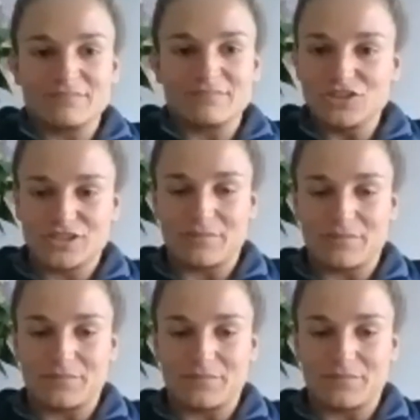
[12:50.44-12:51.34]
Just kept
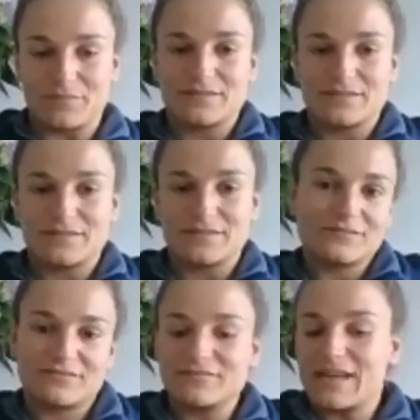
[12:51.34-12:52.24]

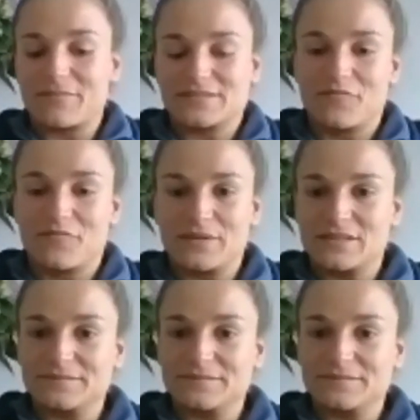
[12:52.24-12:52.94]
myself busy.